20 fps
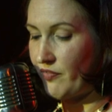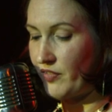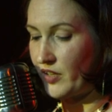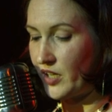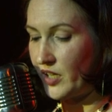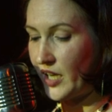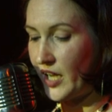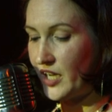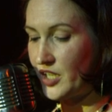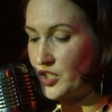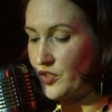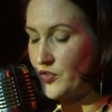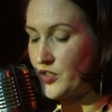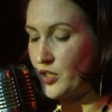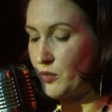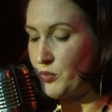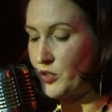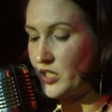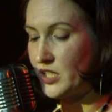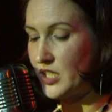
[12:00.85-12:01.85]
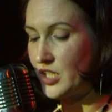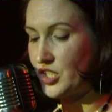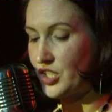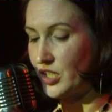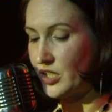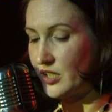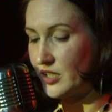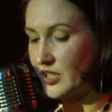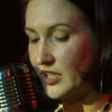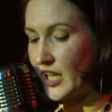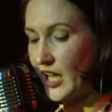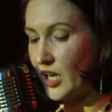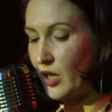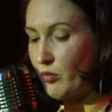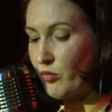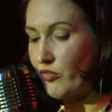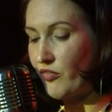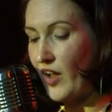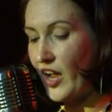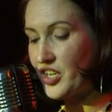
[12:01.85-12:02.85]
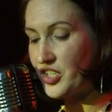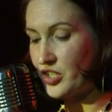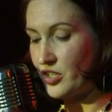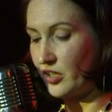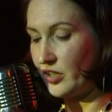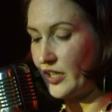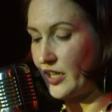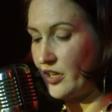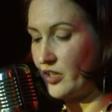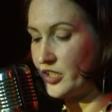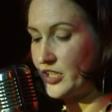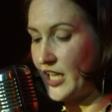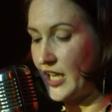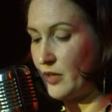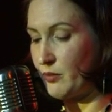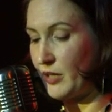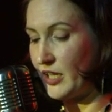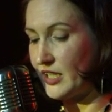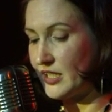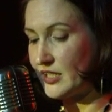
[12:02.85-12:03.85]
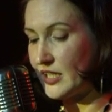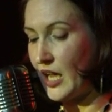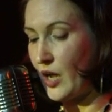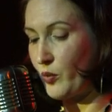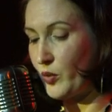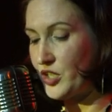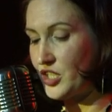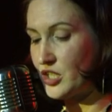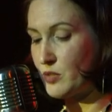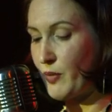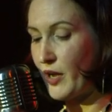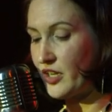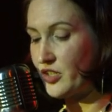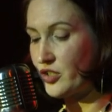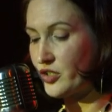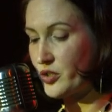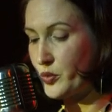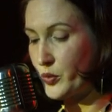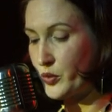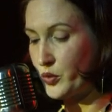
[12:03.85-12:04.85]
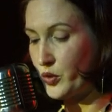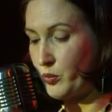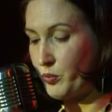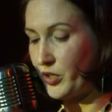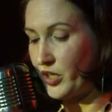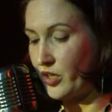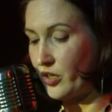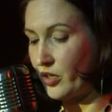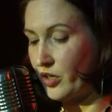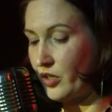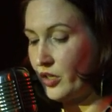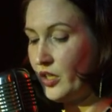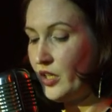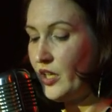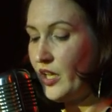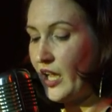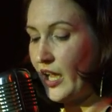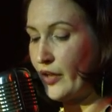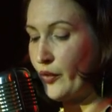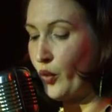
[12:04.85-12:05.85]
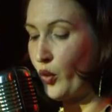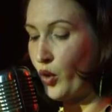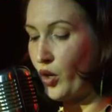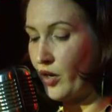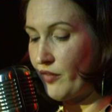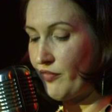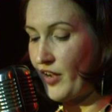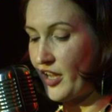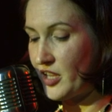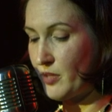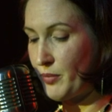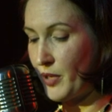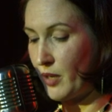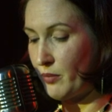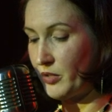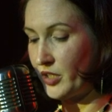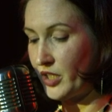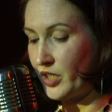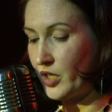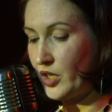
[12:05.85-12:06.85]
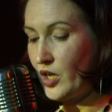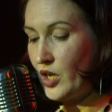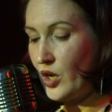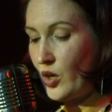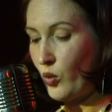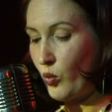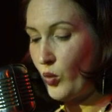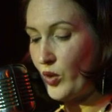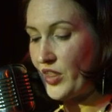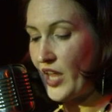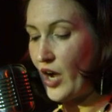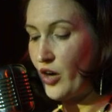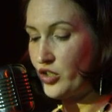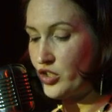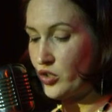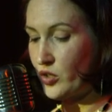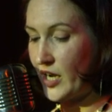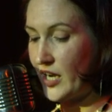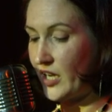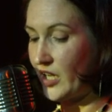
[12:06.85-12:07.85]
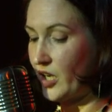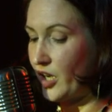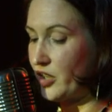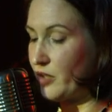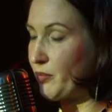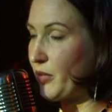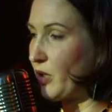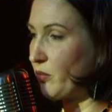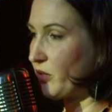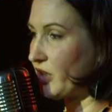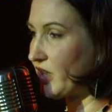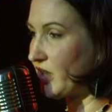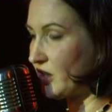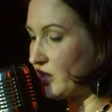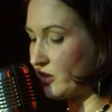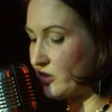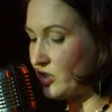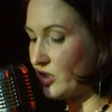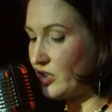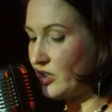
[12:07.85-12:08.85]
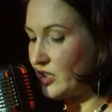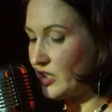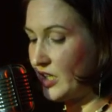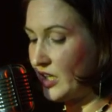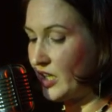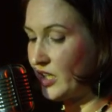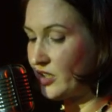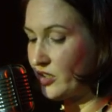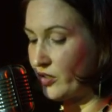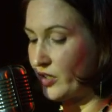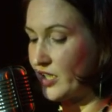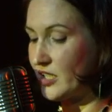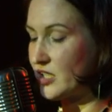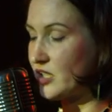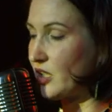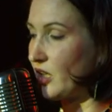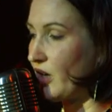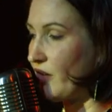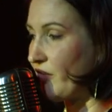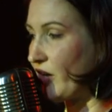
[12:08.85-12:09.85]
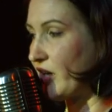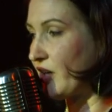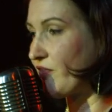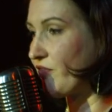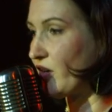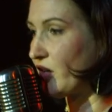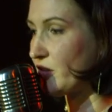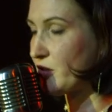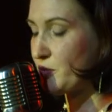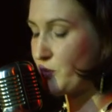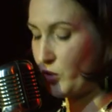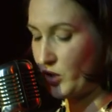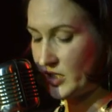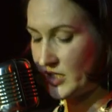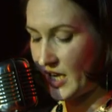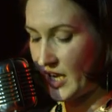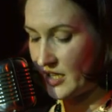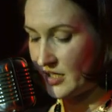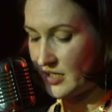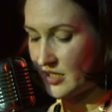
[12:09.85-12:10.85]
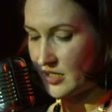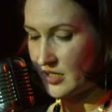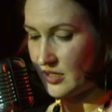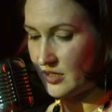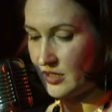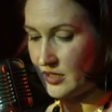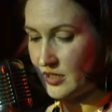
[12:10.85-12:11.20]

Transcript: in an age of superstition to get up fashionable entertainments at which specters were to appear and horrify the public without trading on the public in- ignorance of any false pretense."